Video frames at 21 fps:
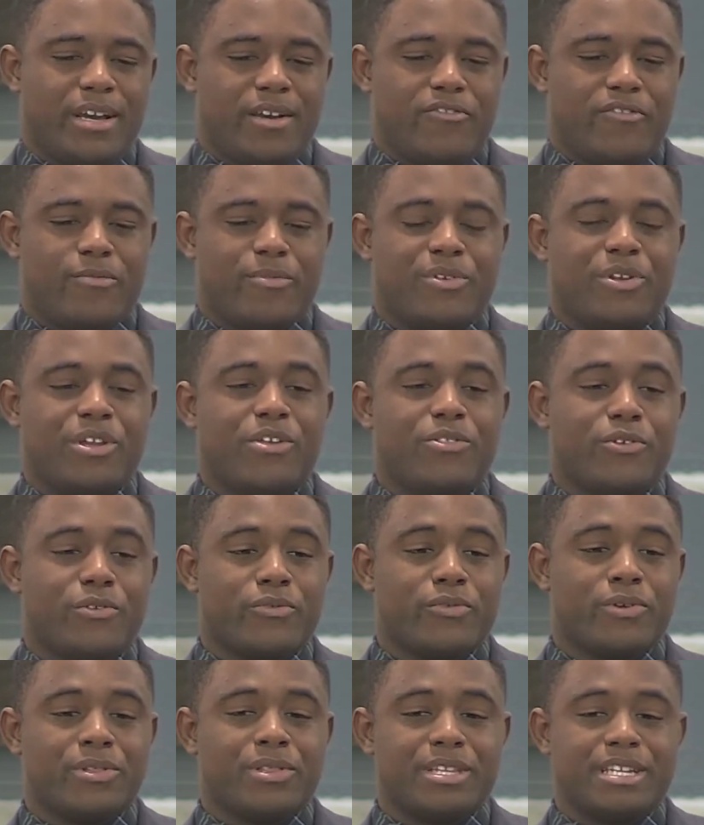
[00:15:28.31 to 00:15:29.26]

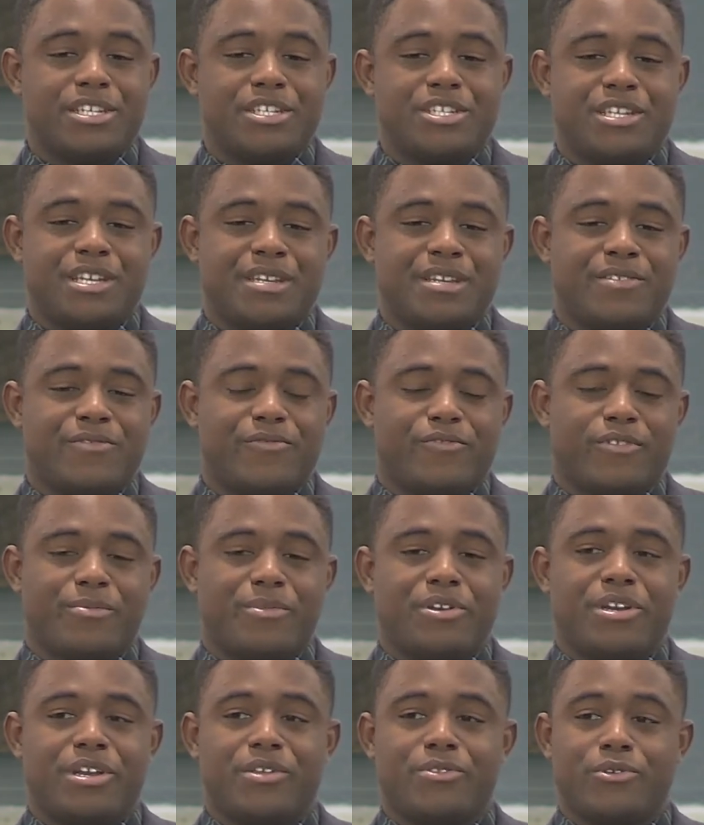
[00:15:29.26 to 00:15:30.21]
religion, from
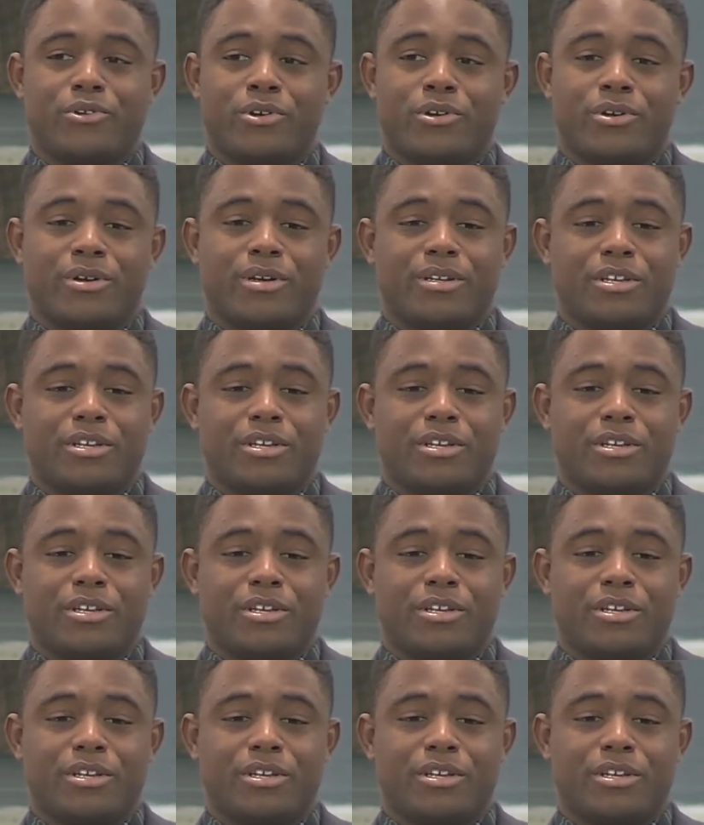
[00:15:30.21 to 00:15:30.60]
another,